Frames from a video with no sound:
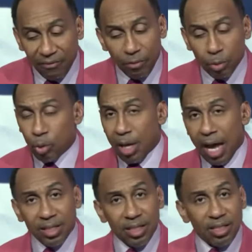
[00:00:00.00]
From
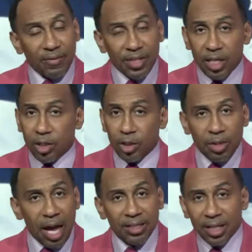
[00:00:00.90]
2017 to
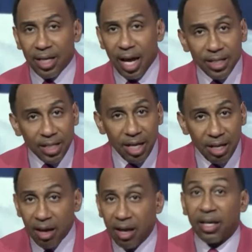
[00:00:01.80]

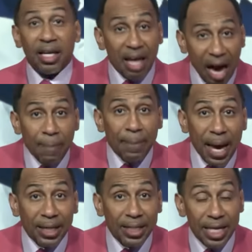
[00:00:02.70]
2019, they got it
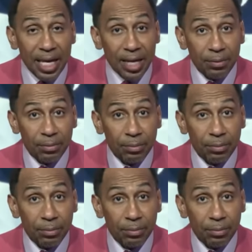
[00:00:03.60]
back again.